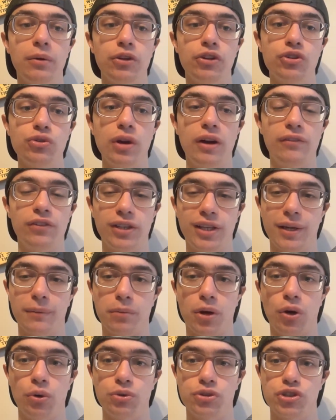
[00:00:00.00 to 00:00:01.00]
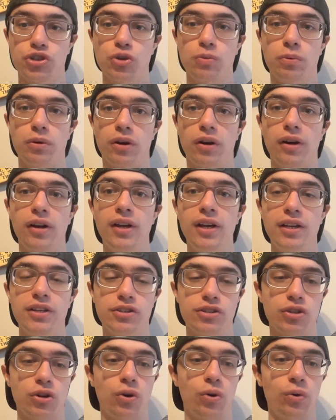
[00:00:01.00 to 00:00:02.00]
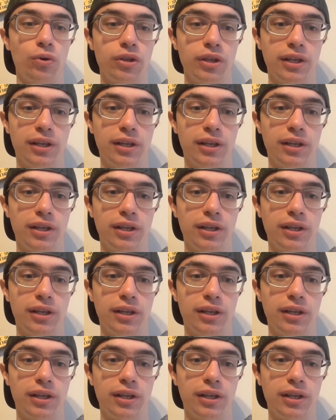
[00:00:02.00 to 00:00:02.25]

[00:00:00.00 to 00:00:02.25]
to do everything post super. So